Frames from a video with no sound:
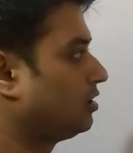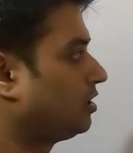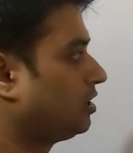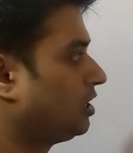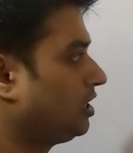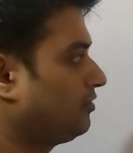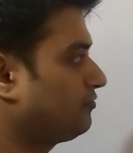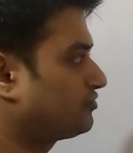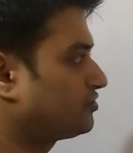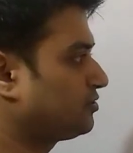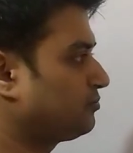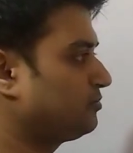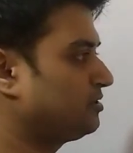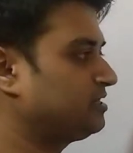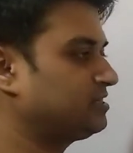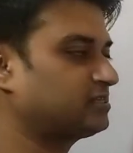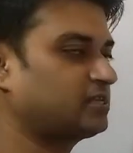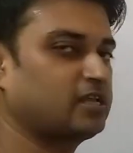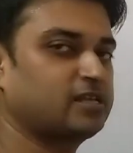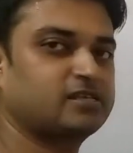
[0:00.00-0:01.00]
If somebody
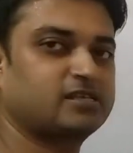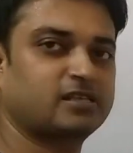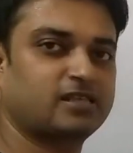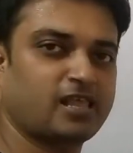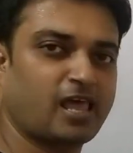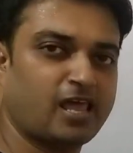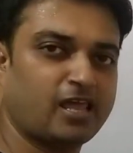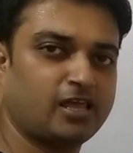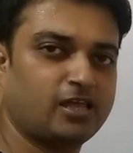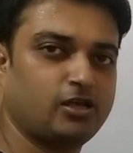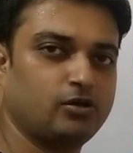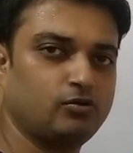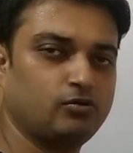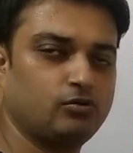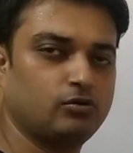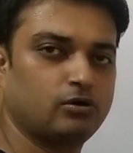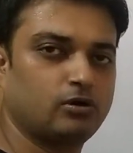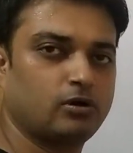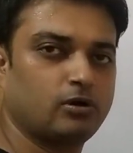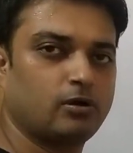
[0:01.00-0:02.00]
says thank
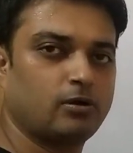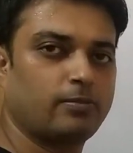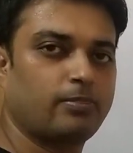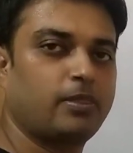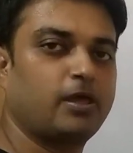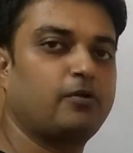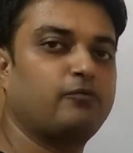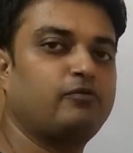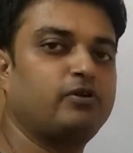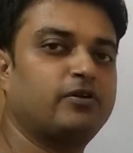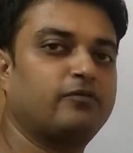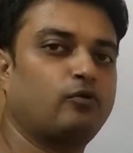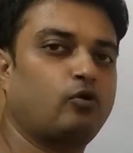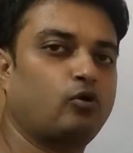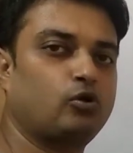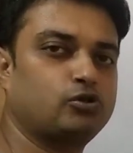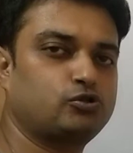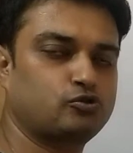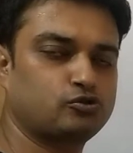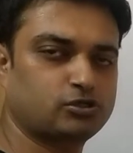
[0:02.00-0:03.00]
you, then we are
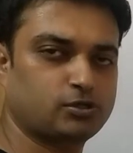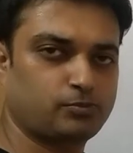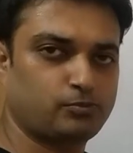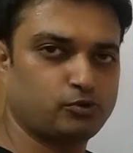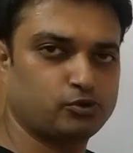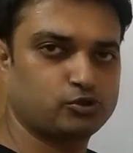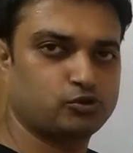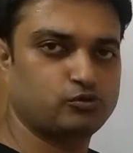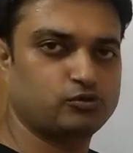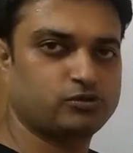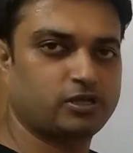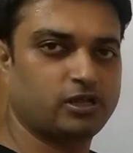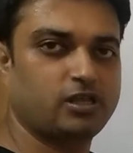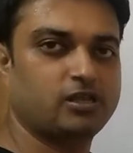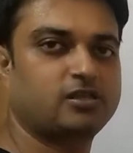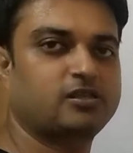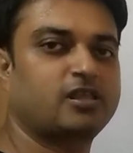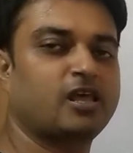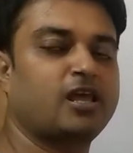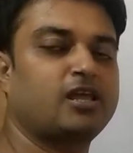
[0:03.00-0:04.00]
also supposed to say
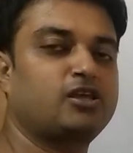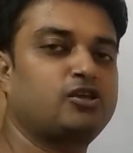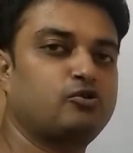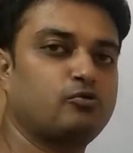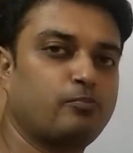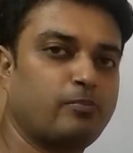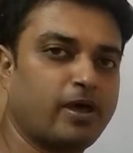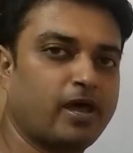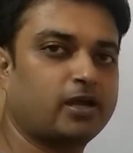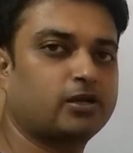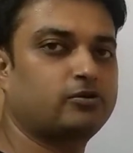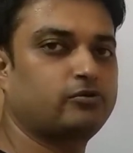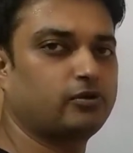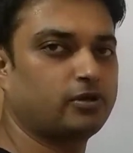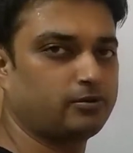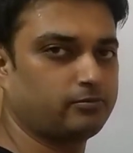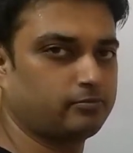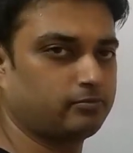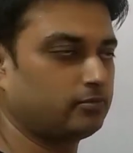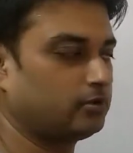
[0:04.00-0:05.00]
thank you back to him.